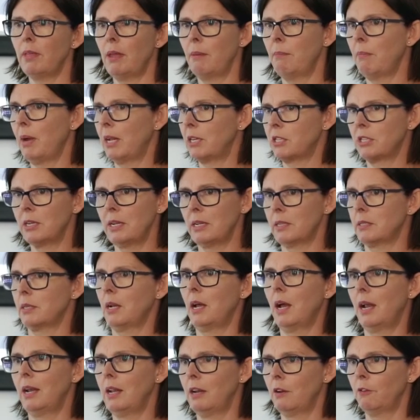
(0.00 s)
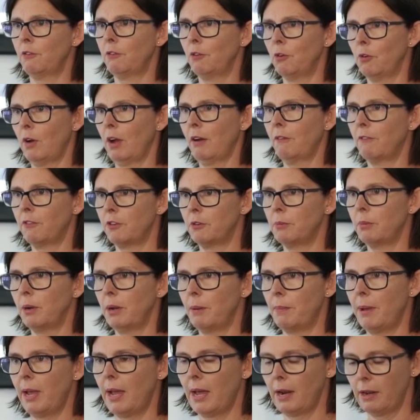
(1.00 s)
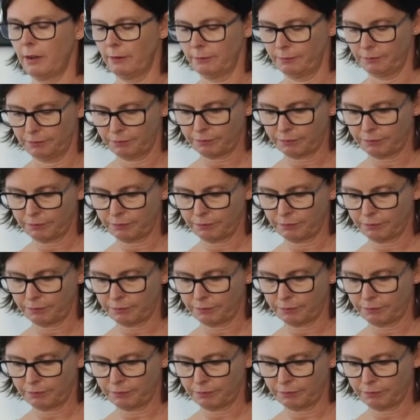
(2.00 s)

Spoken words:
they're much less likely to feel comfortable about it.